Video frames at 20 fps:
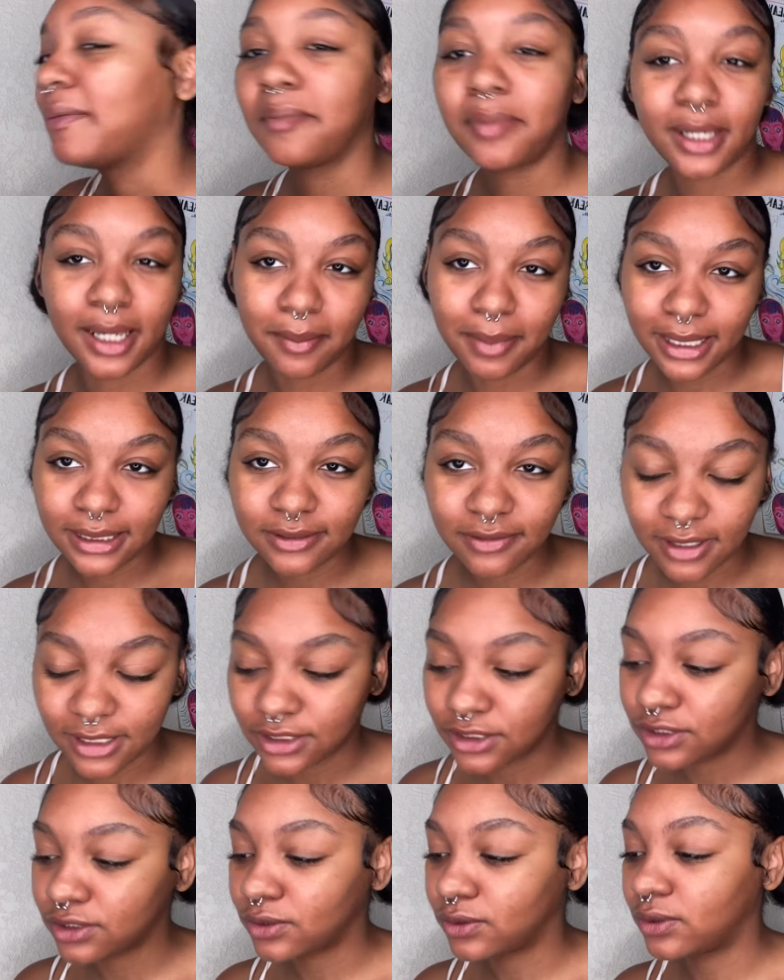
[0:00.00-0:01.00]
But yeah, back to fashion
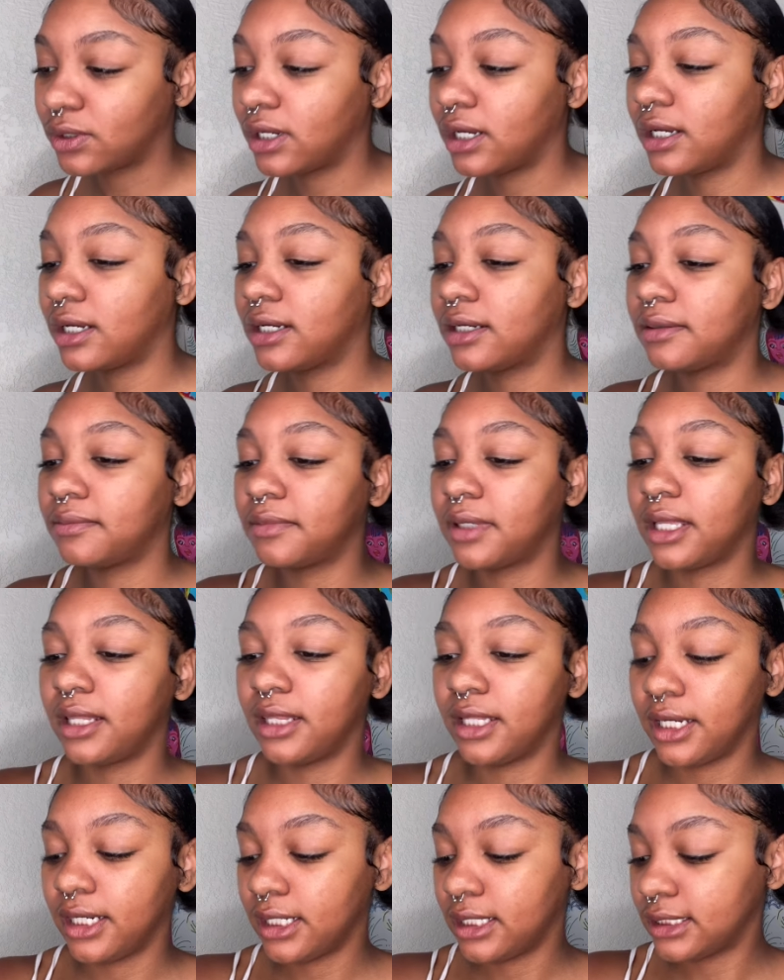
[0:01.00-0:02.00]
school. Um, There